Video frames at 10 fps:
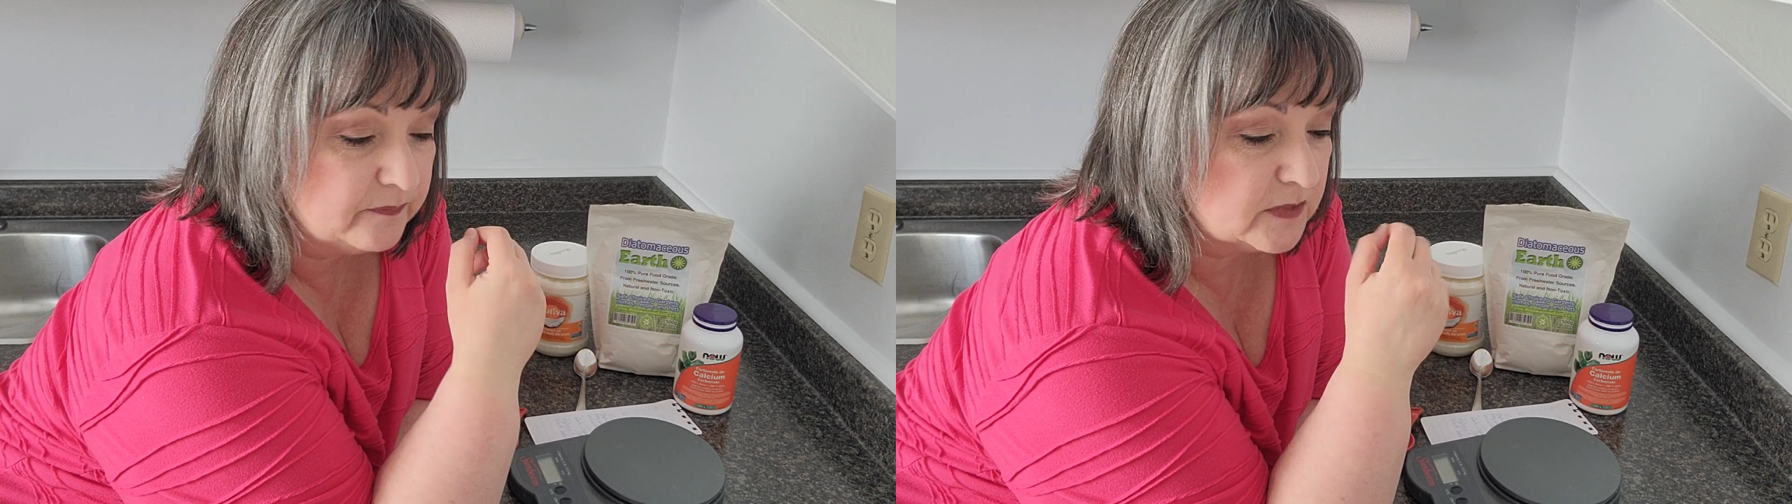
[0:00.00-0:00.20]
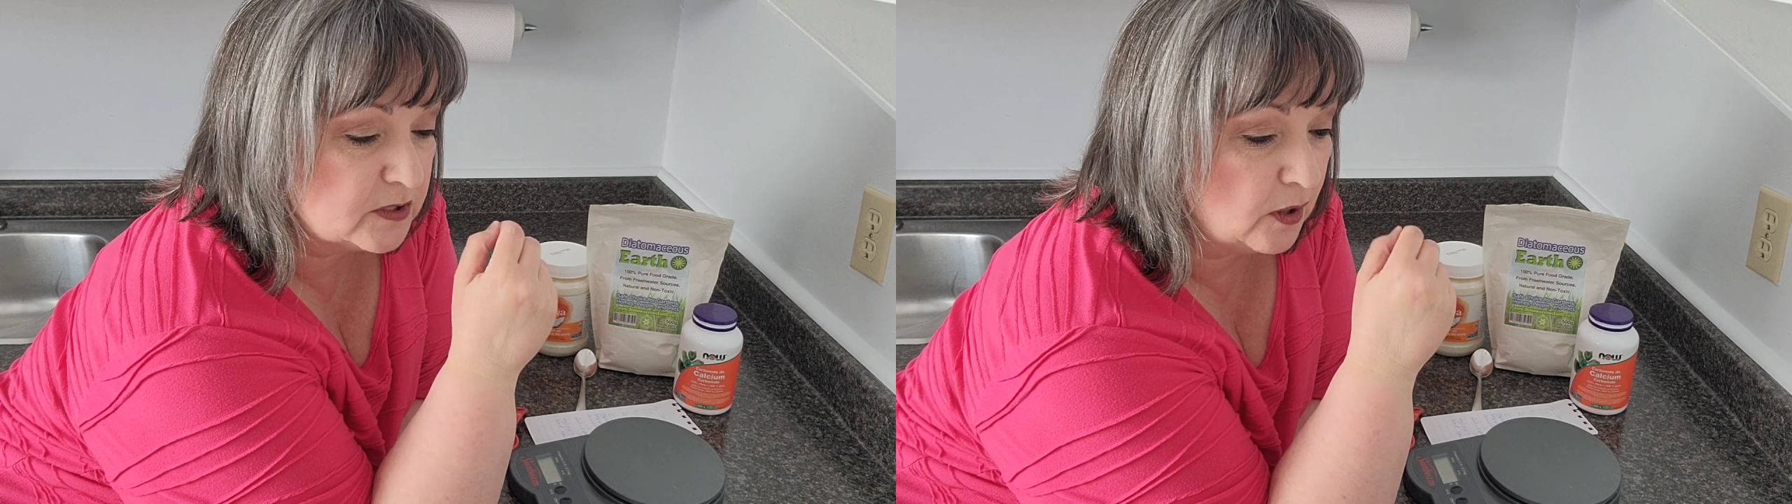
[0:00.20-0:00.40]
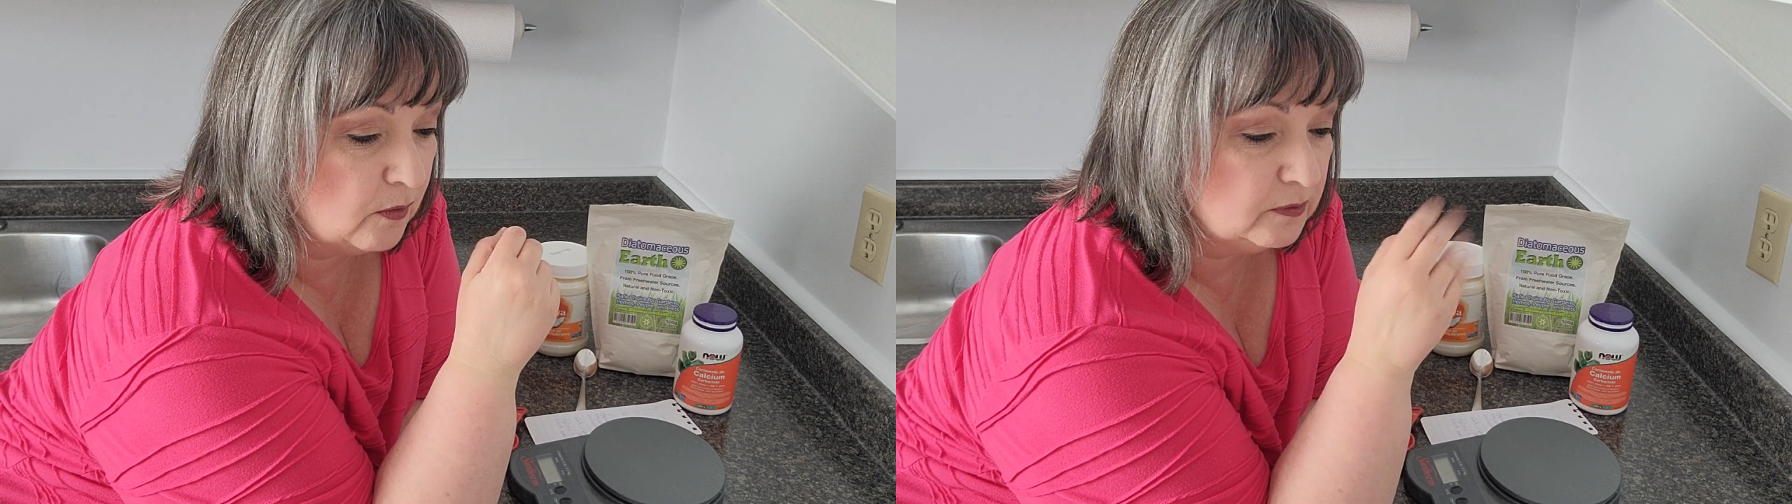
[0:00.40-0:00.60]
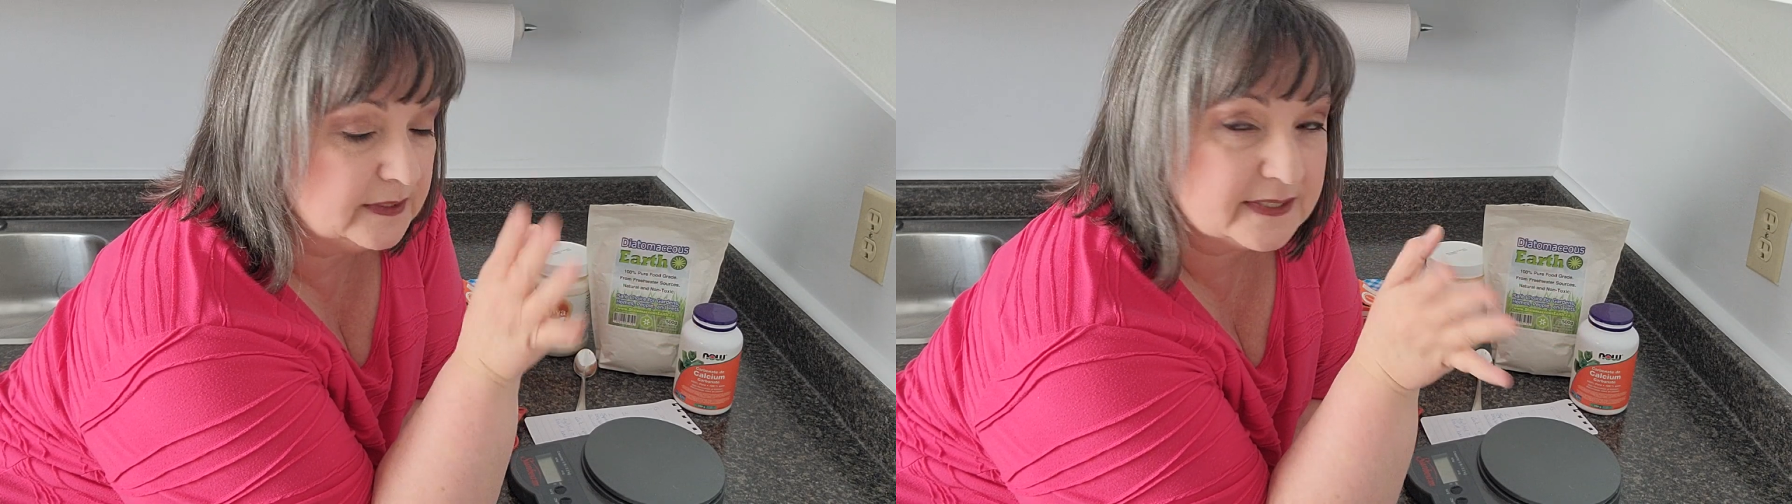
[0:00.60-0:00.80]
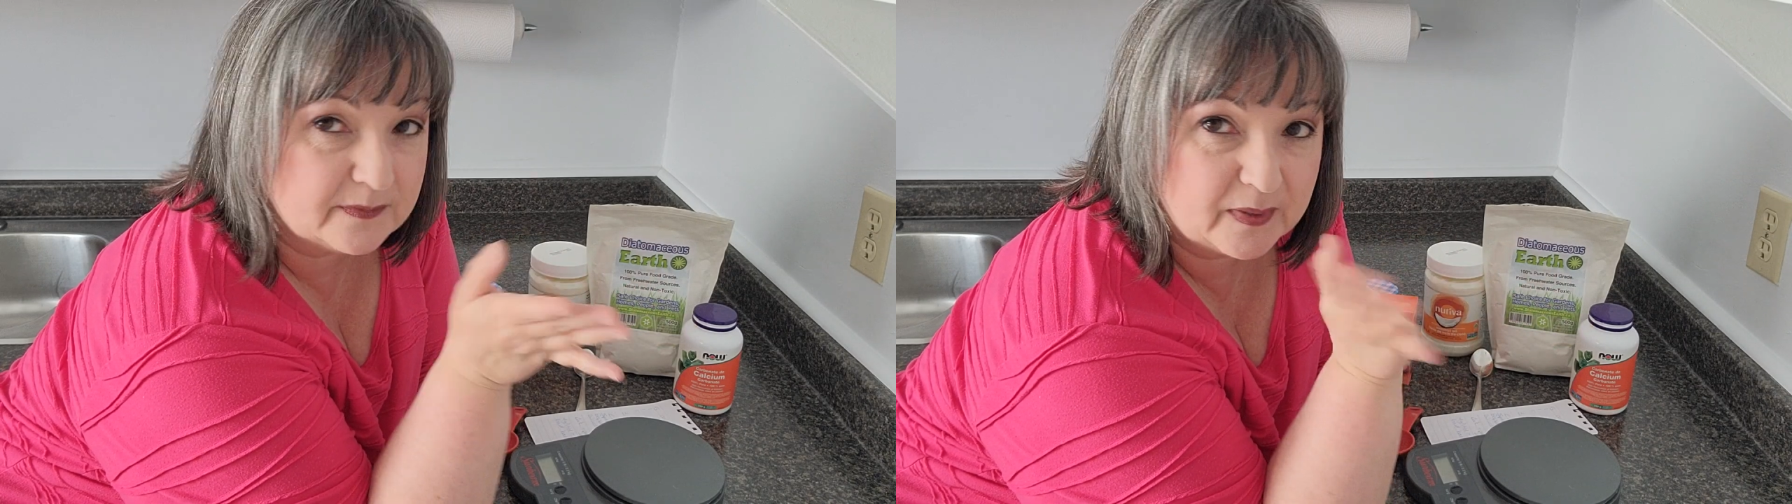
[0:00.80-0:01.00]
So
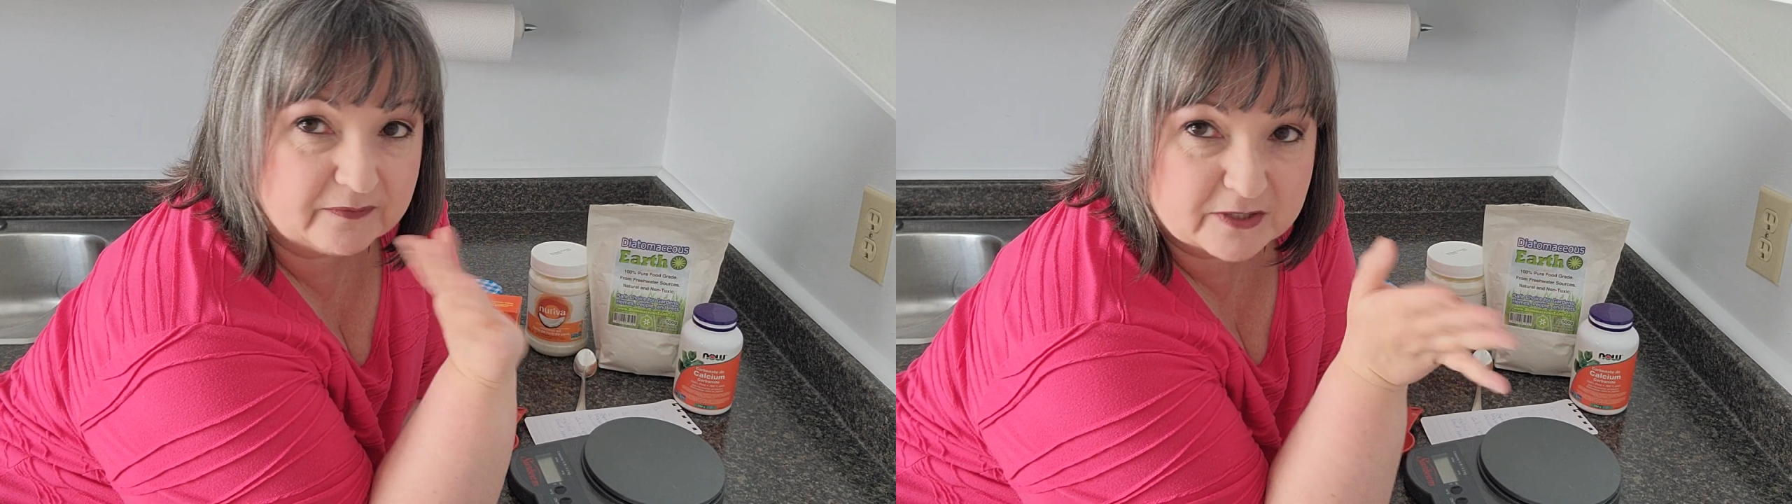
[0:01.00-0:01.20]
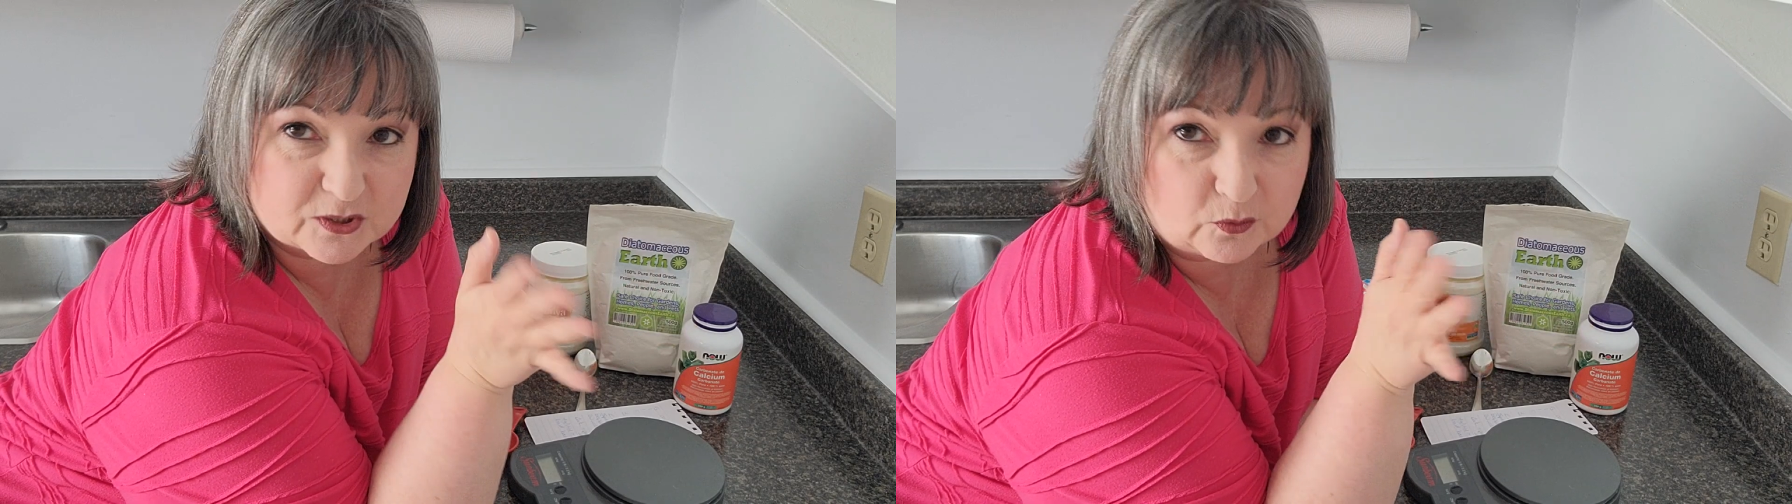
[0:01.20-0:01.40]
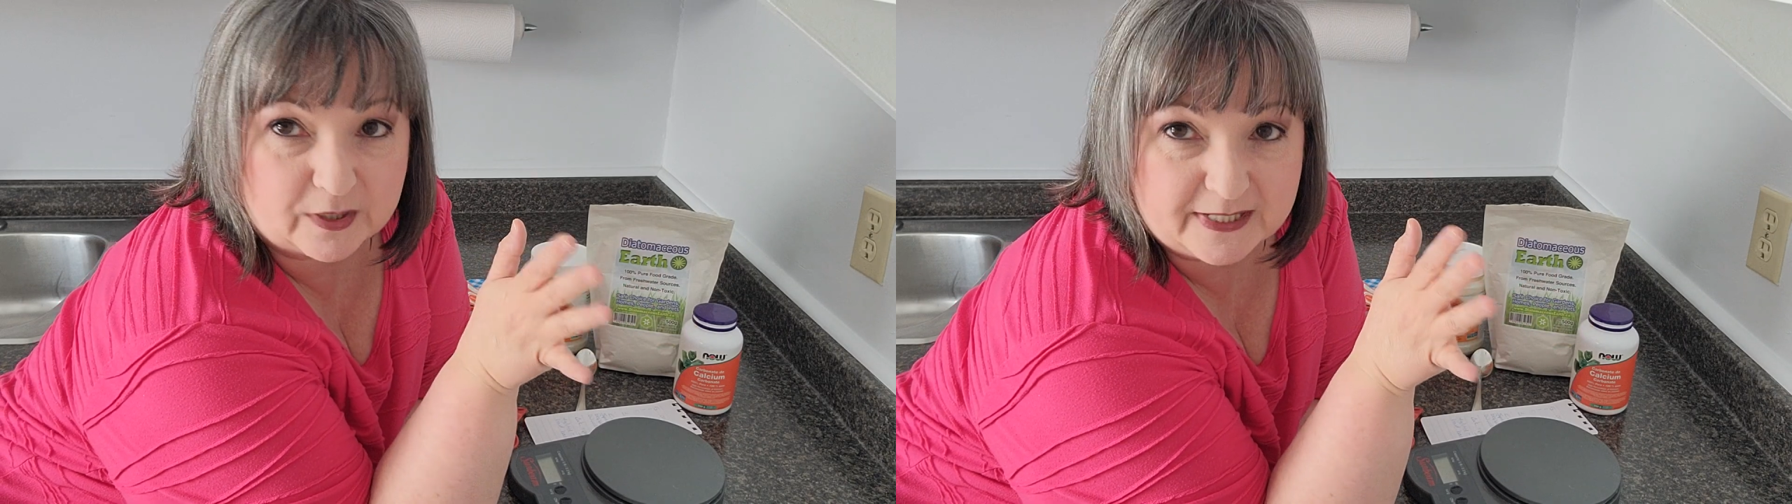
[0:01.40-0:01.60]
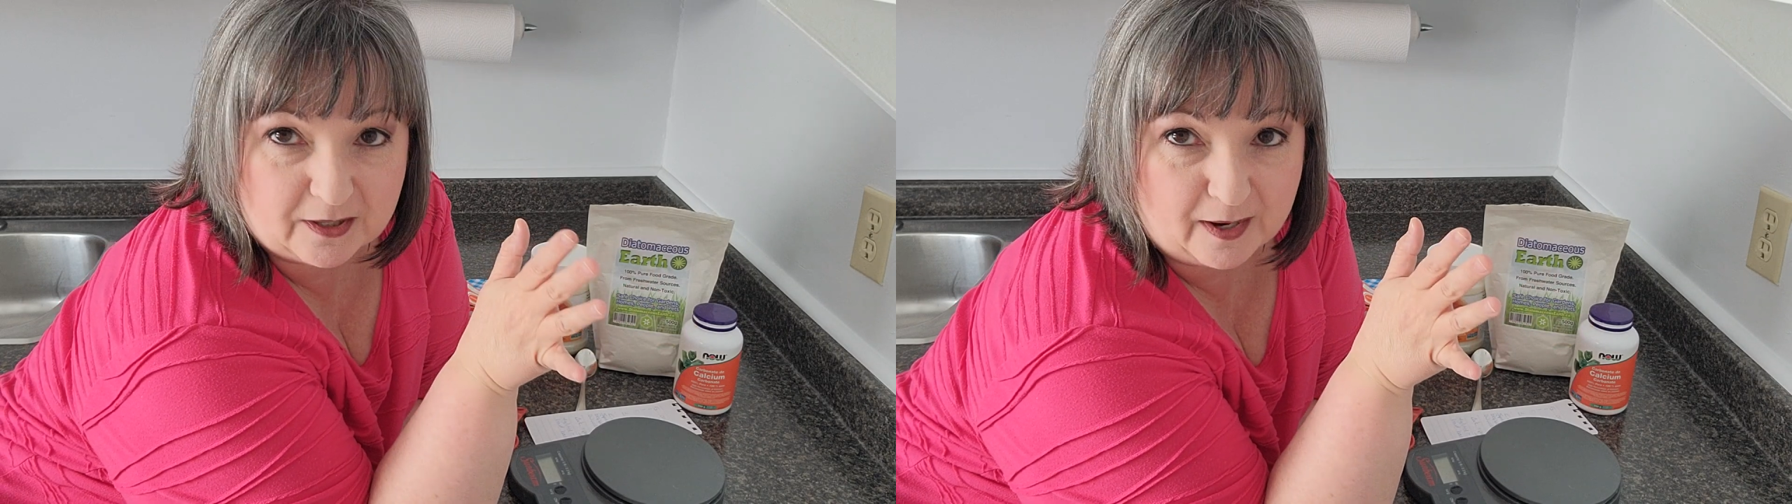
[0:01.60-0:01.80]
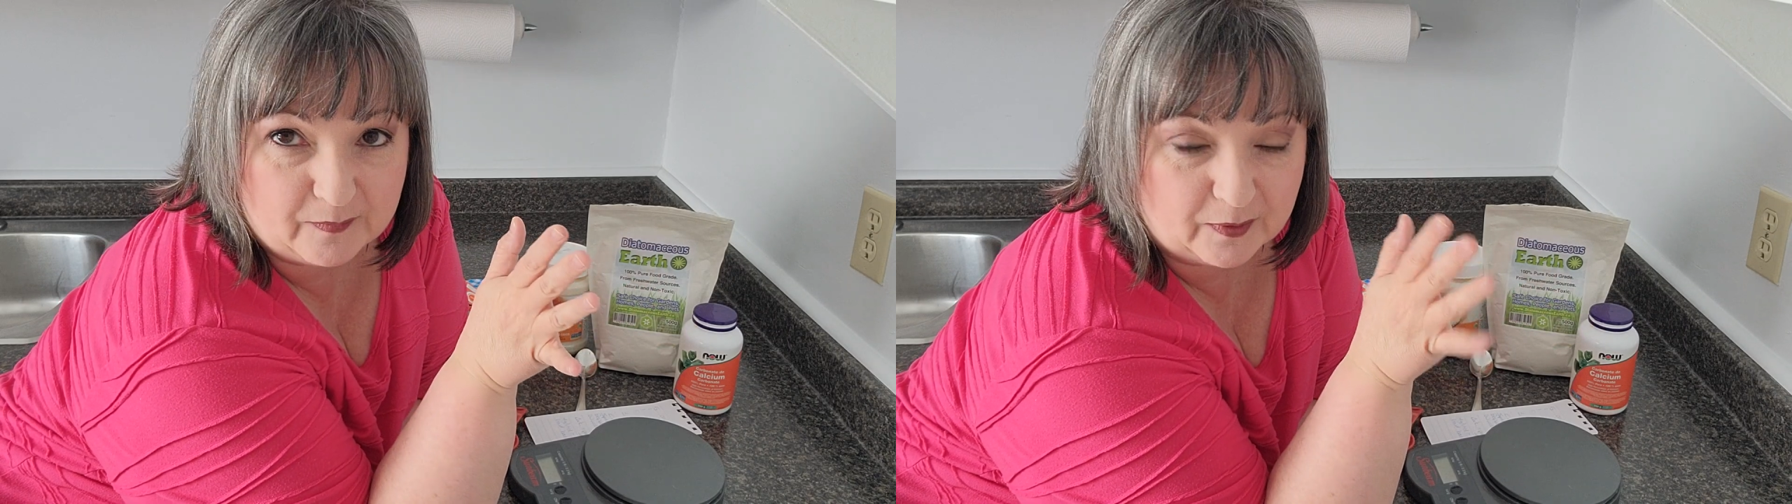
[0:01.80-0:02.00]
this is a bit of a story
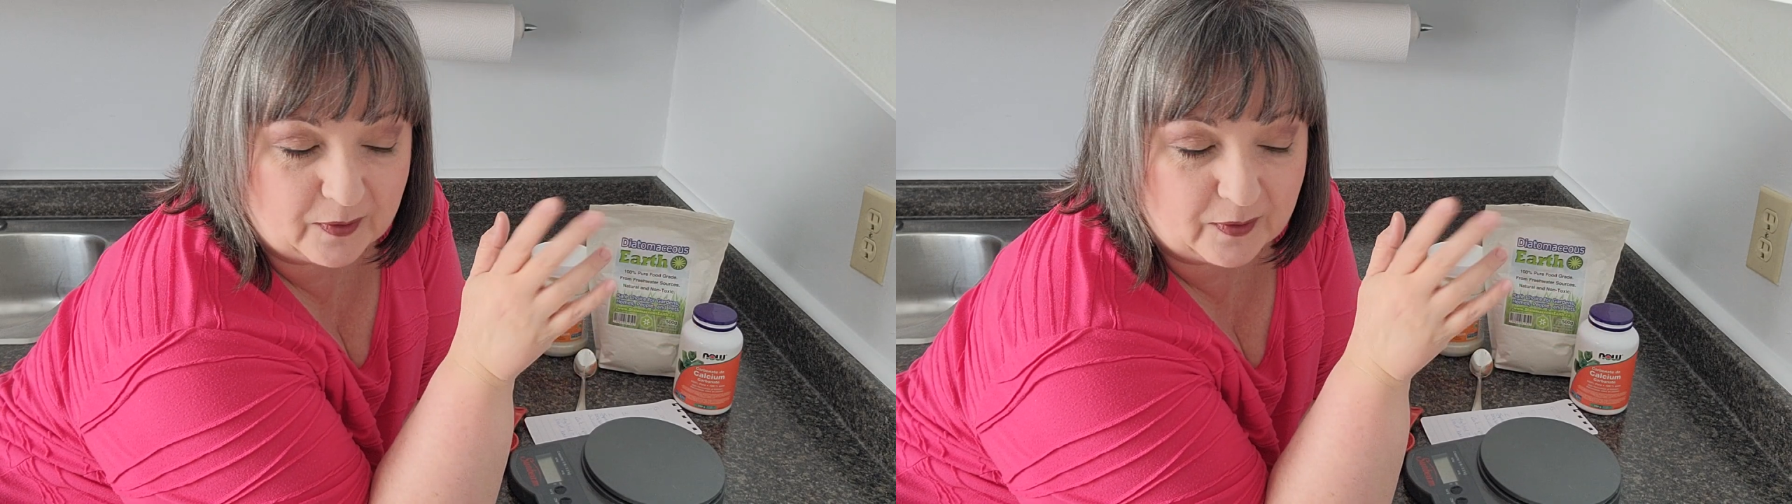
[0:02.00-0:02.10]
time.